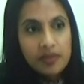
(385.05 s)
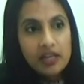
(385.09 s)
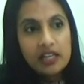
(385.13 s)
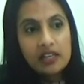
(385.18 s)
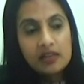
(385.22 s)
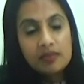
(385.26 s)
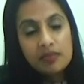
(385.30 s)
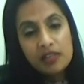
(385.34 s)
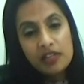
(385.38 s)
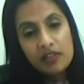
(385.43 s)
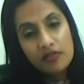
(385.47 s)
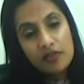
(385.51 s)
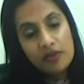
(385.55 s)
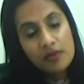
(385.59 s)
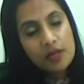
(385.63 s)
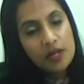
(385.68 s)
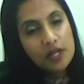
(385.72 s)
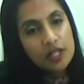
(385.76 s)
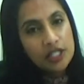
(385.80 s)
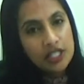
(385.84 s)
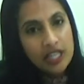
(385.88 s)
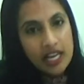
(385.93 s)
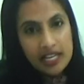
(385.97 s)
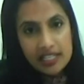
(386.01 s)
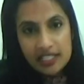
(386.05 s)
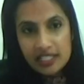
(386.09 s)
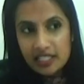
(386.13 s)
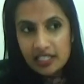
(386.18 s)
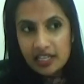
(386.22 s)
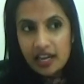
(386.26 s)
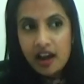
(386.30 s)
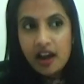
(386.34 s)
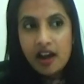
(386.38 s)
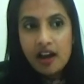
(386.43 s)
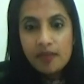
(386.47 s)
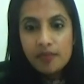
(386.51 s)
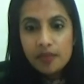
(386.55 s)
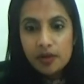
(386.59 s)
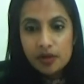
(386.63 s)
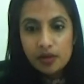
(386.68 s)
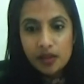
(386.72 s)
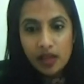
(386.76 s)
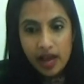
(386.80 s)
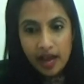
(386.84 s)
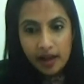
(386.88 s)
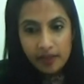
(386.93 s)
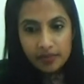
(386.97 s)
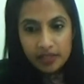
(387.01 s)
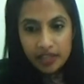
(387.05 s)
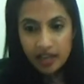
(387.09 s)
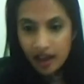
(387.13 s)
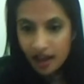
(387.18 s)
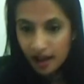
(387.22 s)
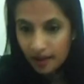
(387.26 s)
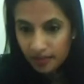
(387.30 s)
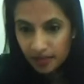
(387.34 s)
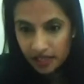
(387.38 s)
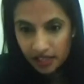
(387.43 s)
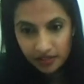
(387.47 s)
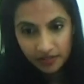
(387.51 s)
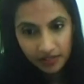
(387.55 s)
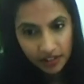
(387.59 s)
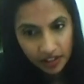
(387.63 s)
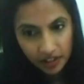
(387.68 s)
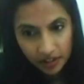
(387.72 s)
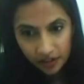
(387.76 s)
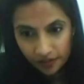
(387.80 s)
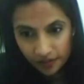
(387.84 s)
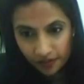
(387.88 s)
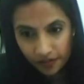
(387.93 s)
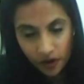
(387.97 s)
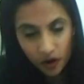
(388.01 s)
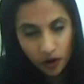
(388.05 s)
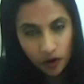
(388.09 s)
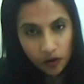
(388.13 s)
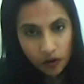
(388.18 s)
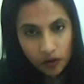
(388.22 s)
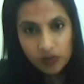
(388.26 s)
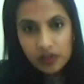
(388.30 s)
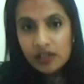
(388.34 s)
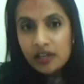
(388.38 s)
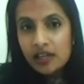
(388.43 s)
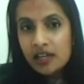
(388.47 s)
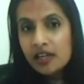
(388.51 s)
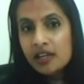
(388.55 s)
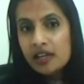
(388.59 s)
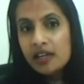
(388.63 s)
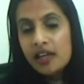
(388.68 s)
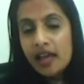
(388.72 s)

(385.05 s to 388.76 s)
It can be from their desktop, their laptop, even their phone,